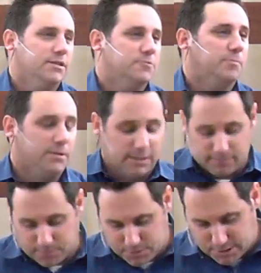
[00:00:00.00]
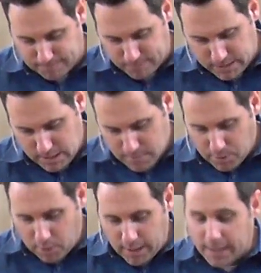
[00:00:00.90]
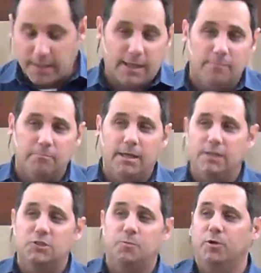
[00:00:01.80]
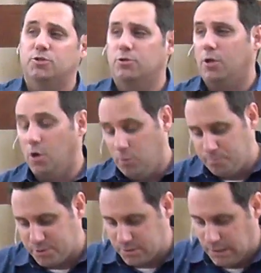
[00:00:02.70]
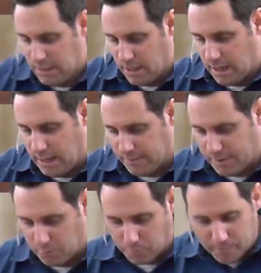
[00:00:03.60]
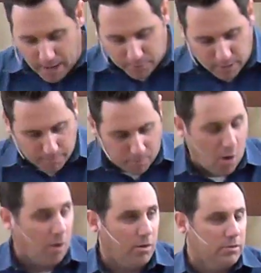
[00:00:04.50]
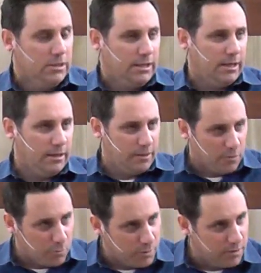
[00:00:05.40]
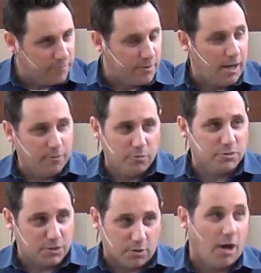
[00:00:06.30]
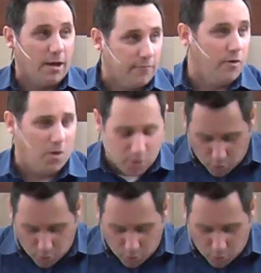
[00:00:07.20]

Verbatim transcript: in these believers. Paul had, again, many spiritual hopes uh, that were bound up all in the will of God, who is the God of all